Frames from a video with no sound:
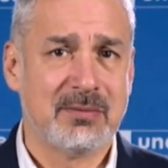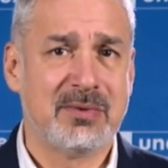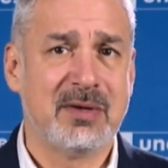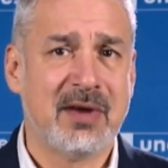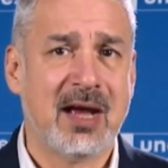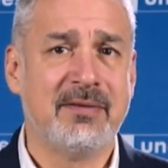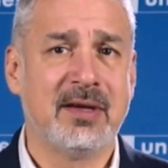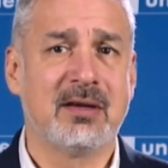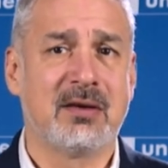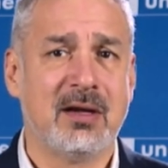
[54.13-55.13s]

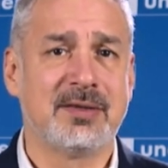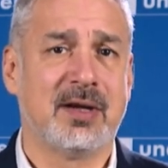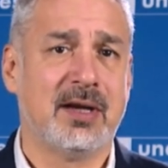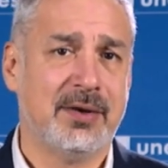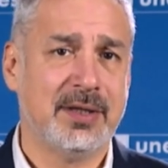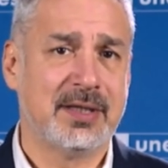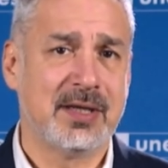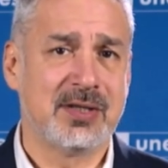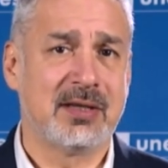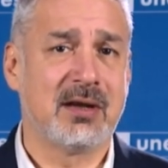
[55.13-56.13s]
reviving cultural
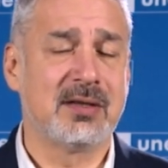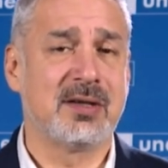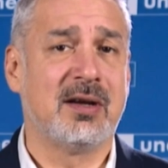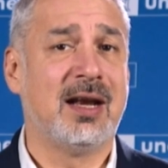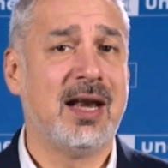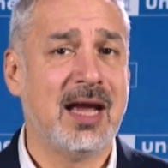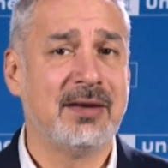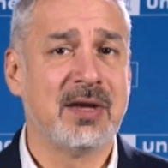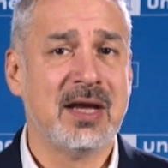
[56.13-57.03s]
heritage and cultural life